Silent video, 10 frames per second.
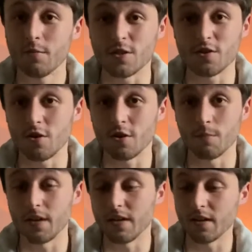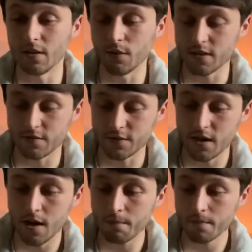It's not completely a waste of
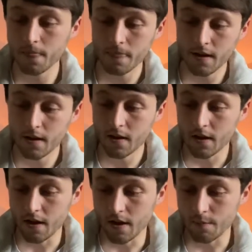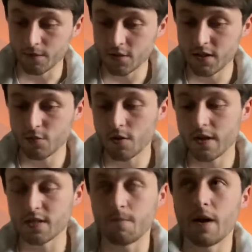time. So this one
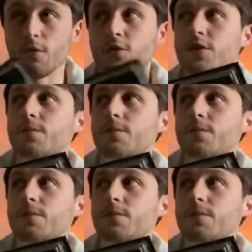is about,